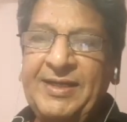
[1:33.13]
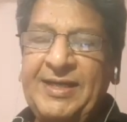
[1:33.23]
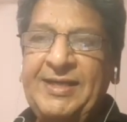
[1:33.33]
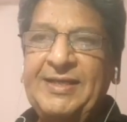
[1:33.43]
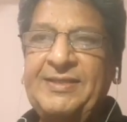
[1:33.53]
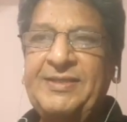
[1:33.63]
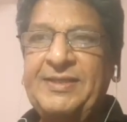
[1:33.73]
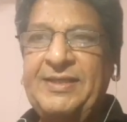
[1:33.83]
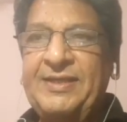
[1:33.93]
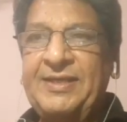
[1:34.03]
It is
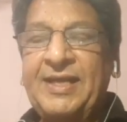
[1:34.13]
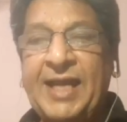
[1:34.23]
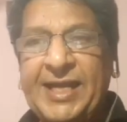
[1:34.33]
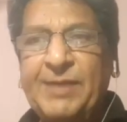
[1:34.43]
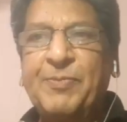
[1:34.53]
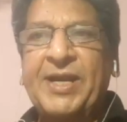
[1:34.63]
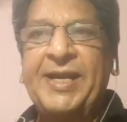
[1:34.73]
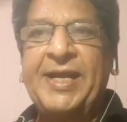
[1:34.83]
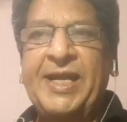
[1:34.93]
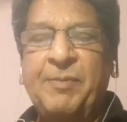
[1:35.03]
like
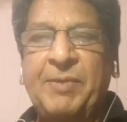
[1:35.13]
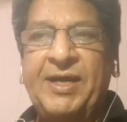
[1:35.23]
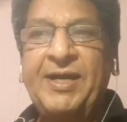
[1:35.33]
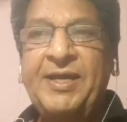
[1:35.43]
pranayama,